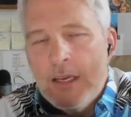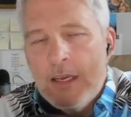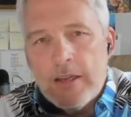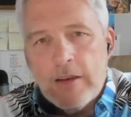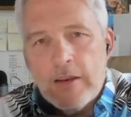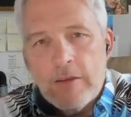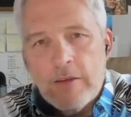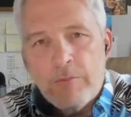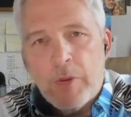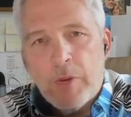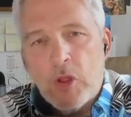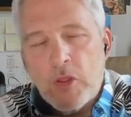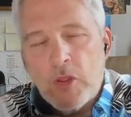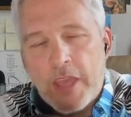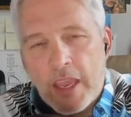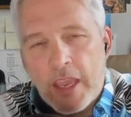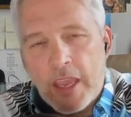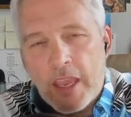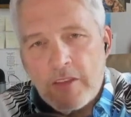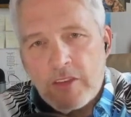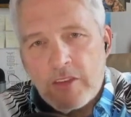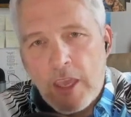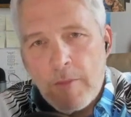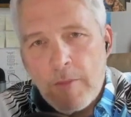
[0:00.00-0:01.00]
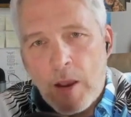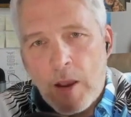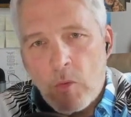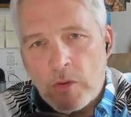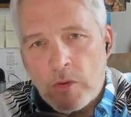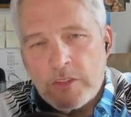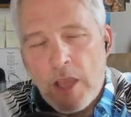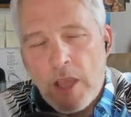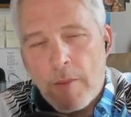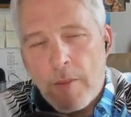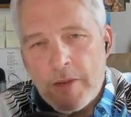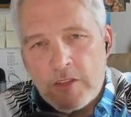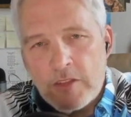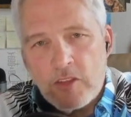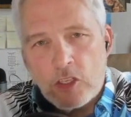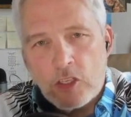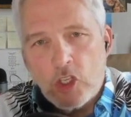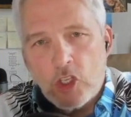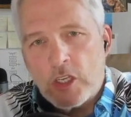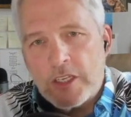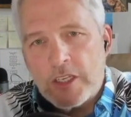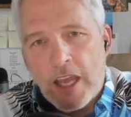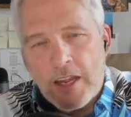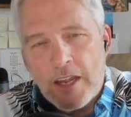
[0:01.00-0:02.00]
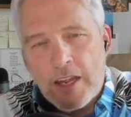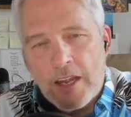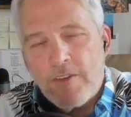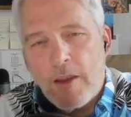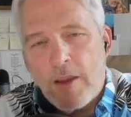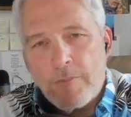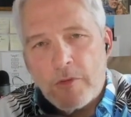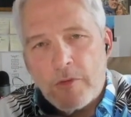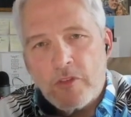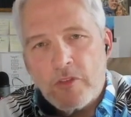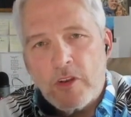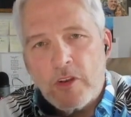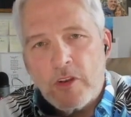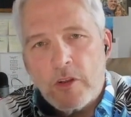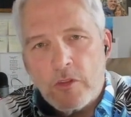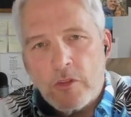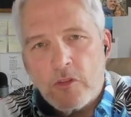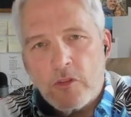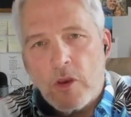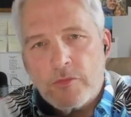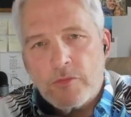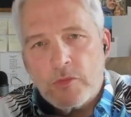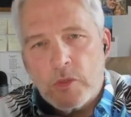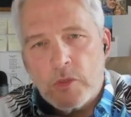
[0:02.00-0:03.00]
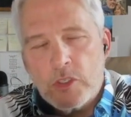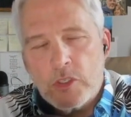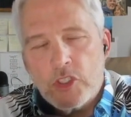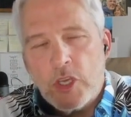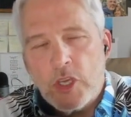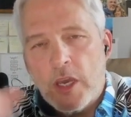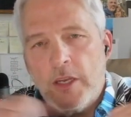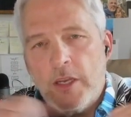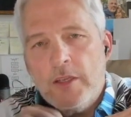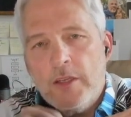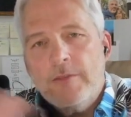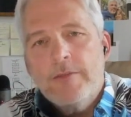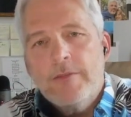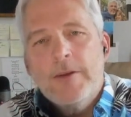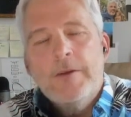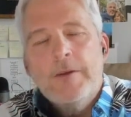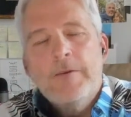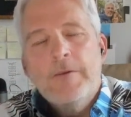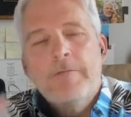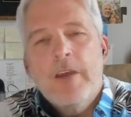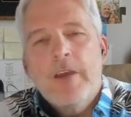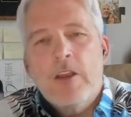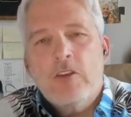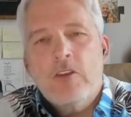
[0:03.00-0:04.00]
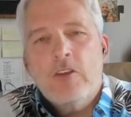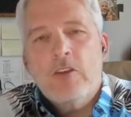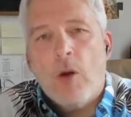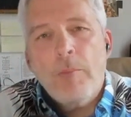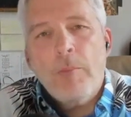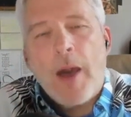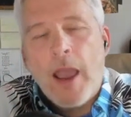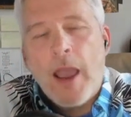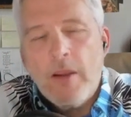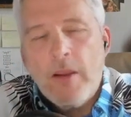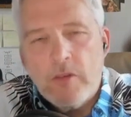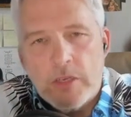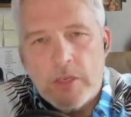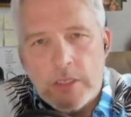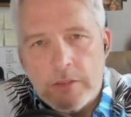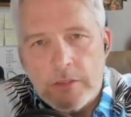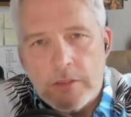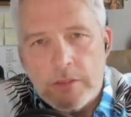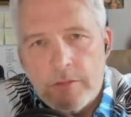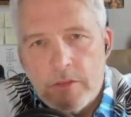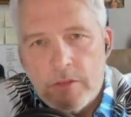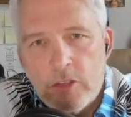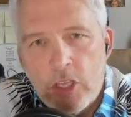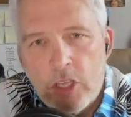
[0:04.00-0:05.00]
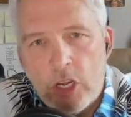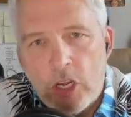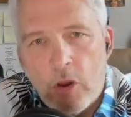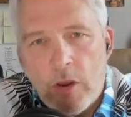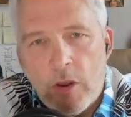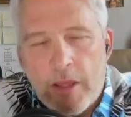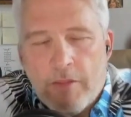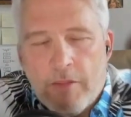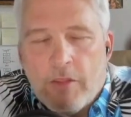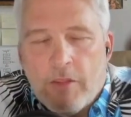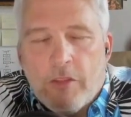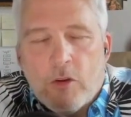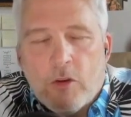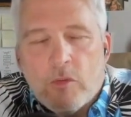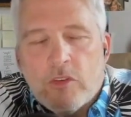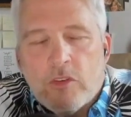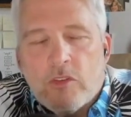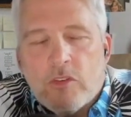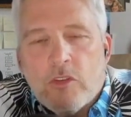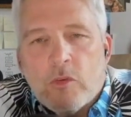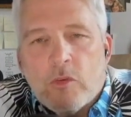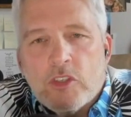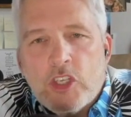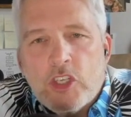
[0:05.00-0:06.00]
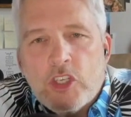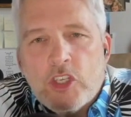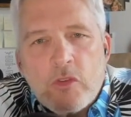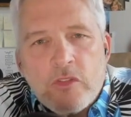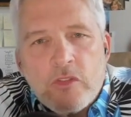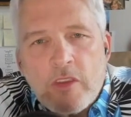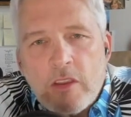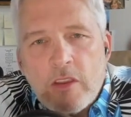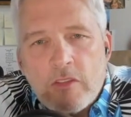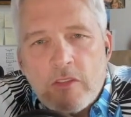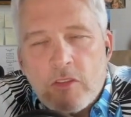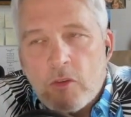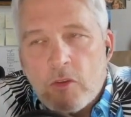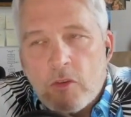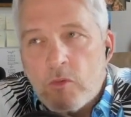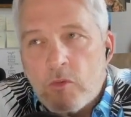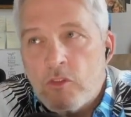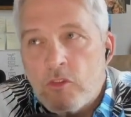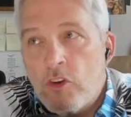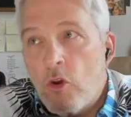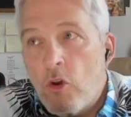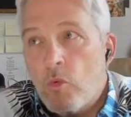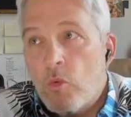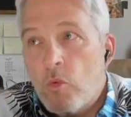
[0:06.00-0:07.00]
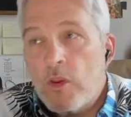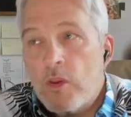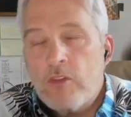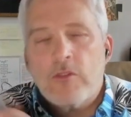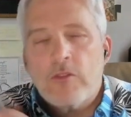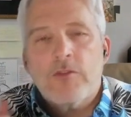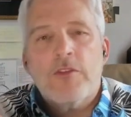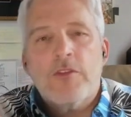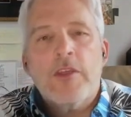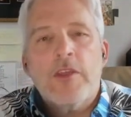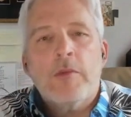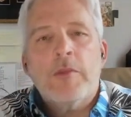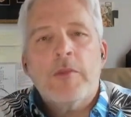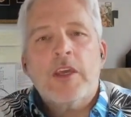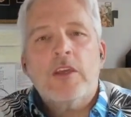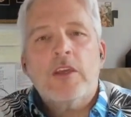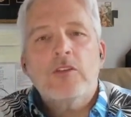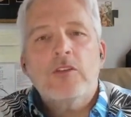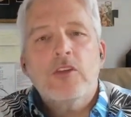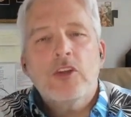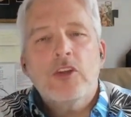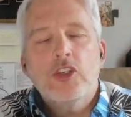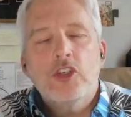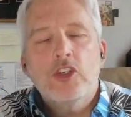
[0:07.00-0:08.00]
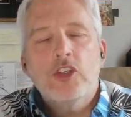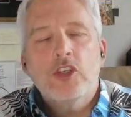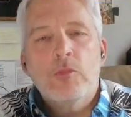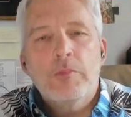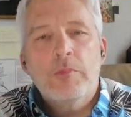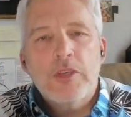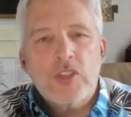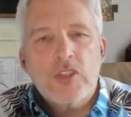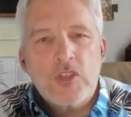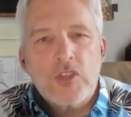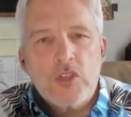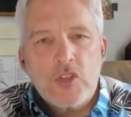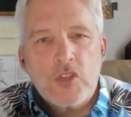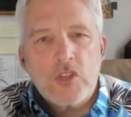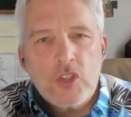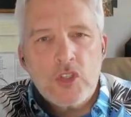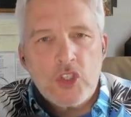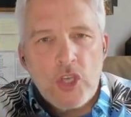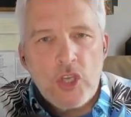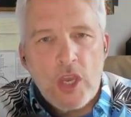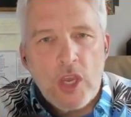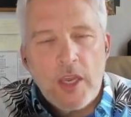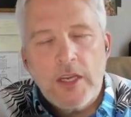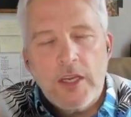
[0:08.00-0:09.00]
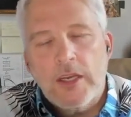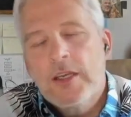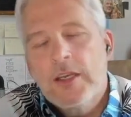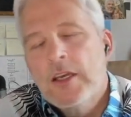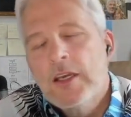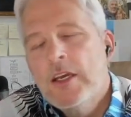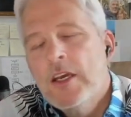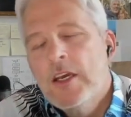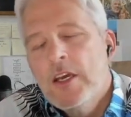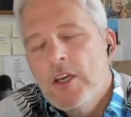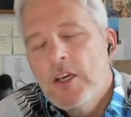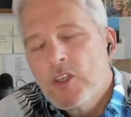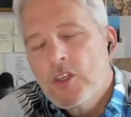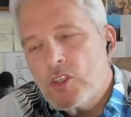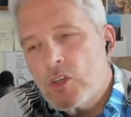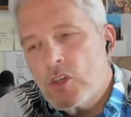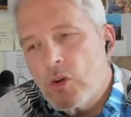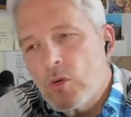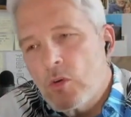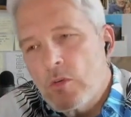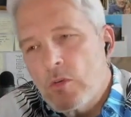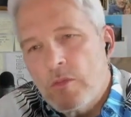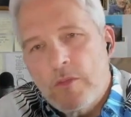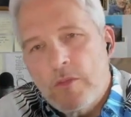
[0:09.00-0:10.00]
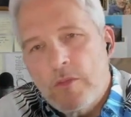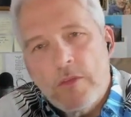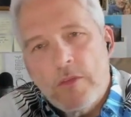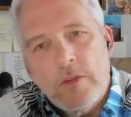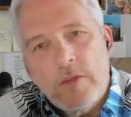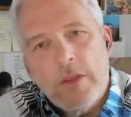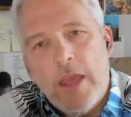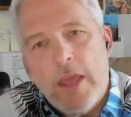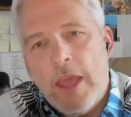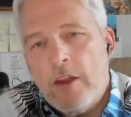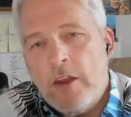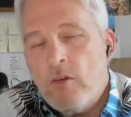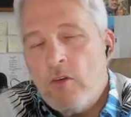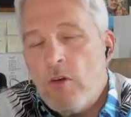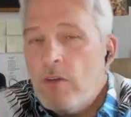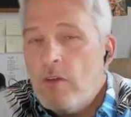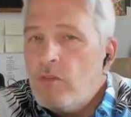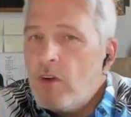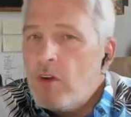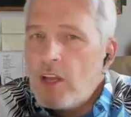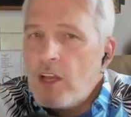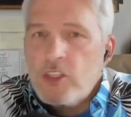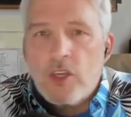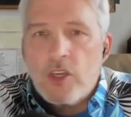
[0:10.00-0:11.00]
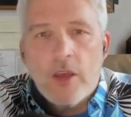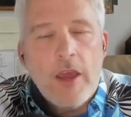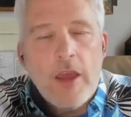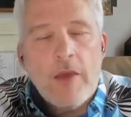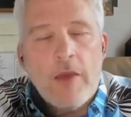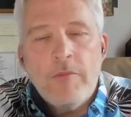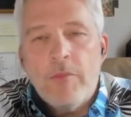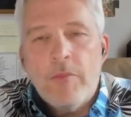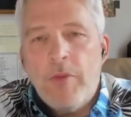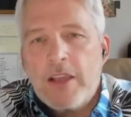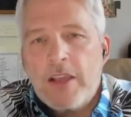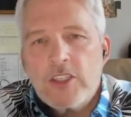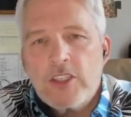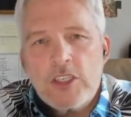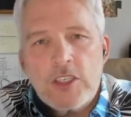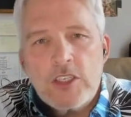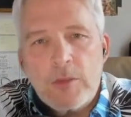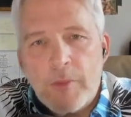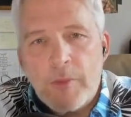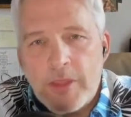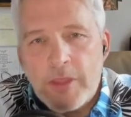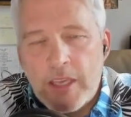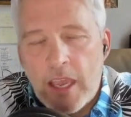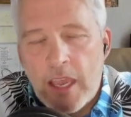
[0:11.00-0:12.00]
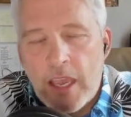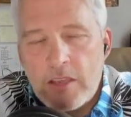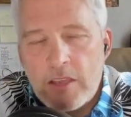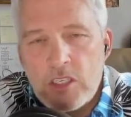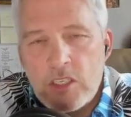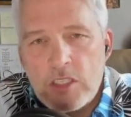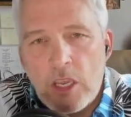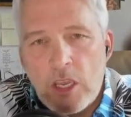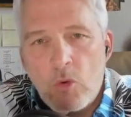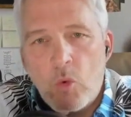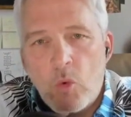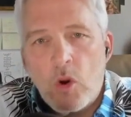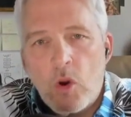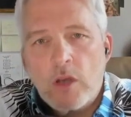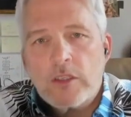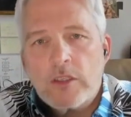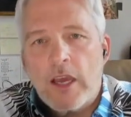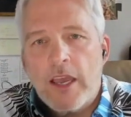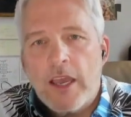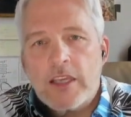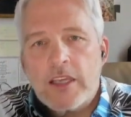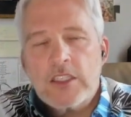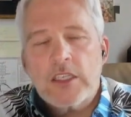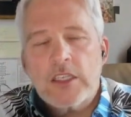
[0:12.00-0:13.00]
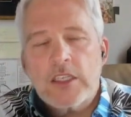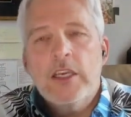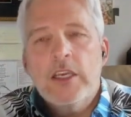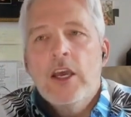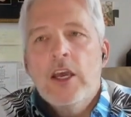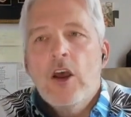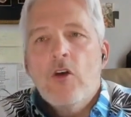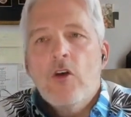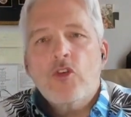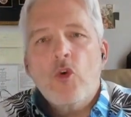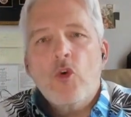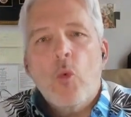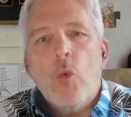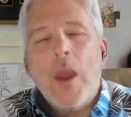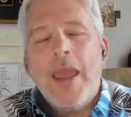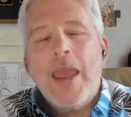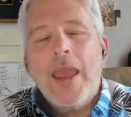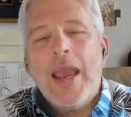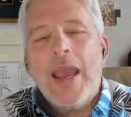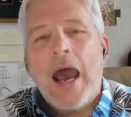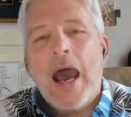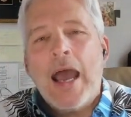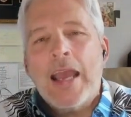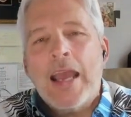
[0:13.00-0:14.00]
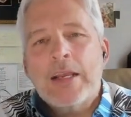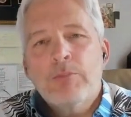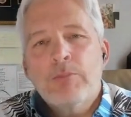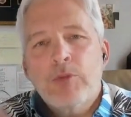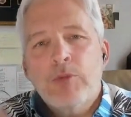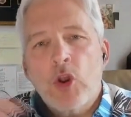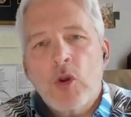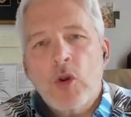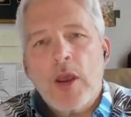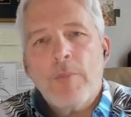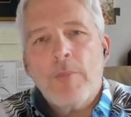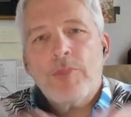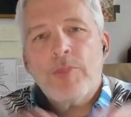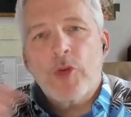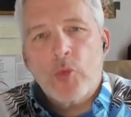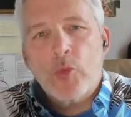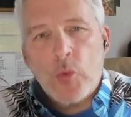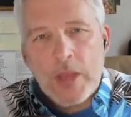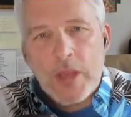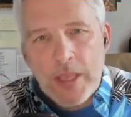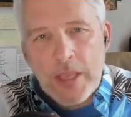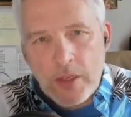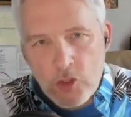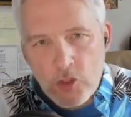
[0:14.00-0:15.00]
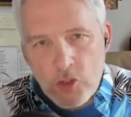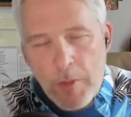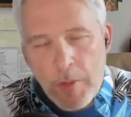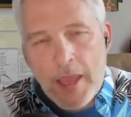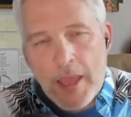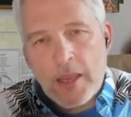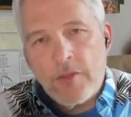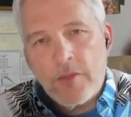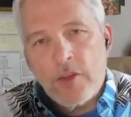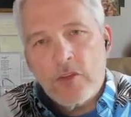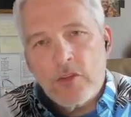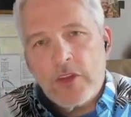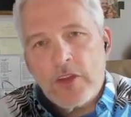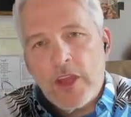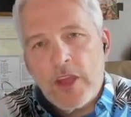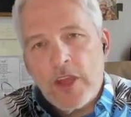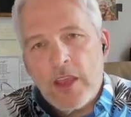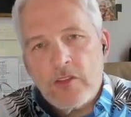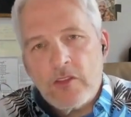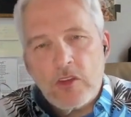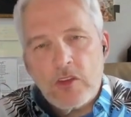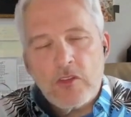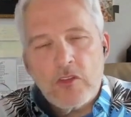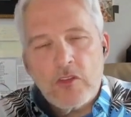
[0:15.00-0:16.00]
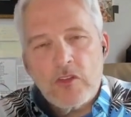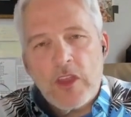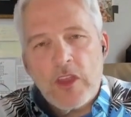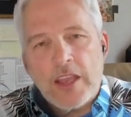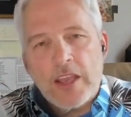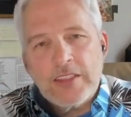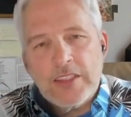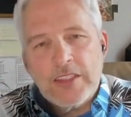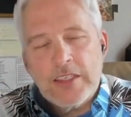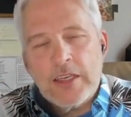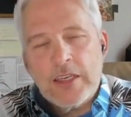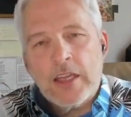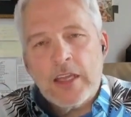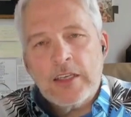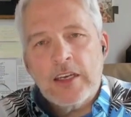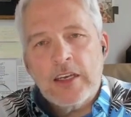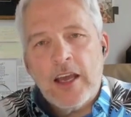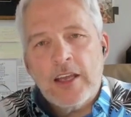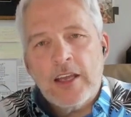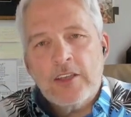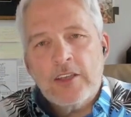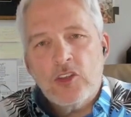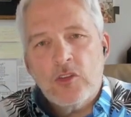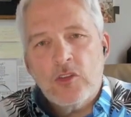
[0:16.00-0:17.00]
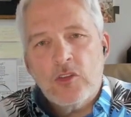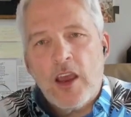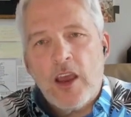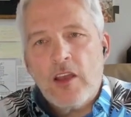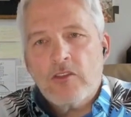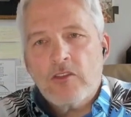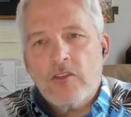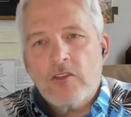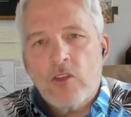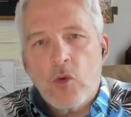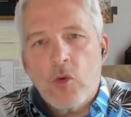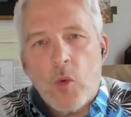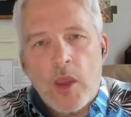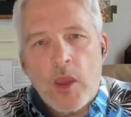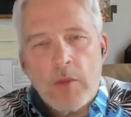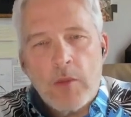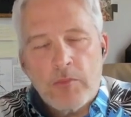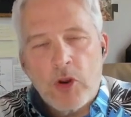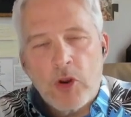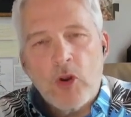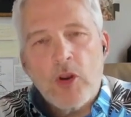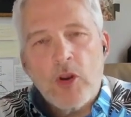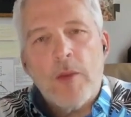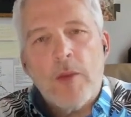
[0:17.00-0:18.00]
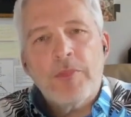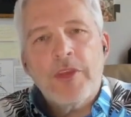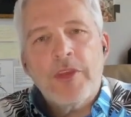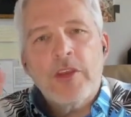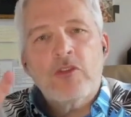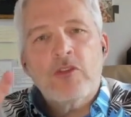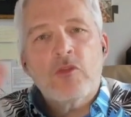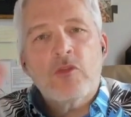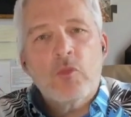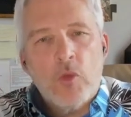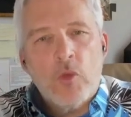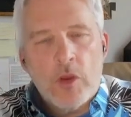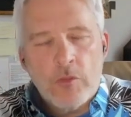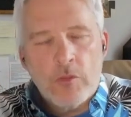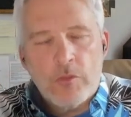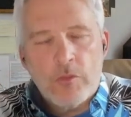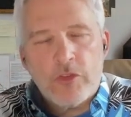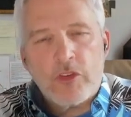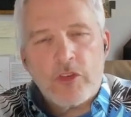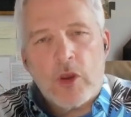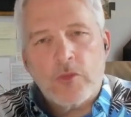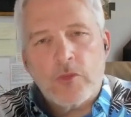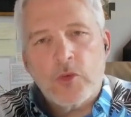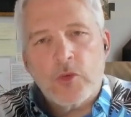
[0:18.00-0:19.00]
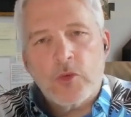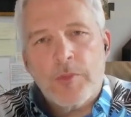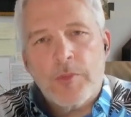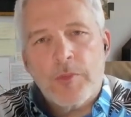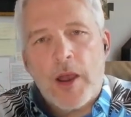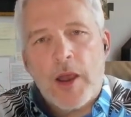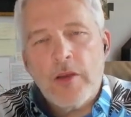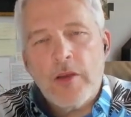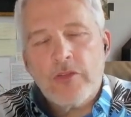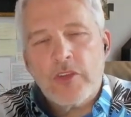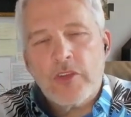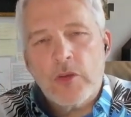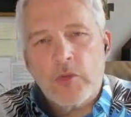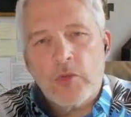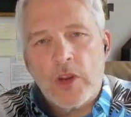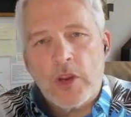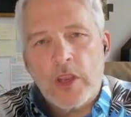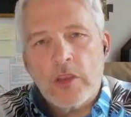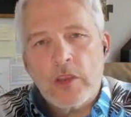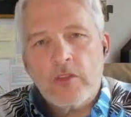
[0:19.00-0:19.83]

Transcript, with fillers: Bill Gates came out one time and he said, look, ninety-five percent of the software in China, it's all pirated. You know, mm-hmm. there was there was no sense, there was no reason for them to continue to do business in China. Yeah, and Russia. So, and, and Russia. Actually, some of the cases I worked, I actually, the way I broke up the rings back in those days, this is nineteen ninety-nine, two thousand, the way I broke up these software piracy rings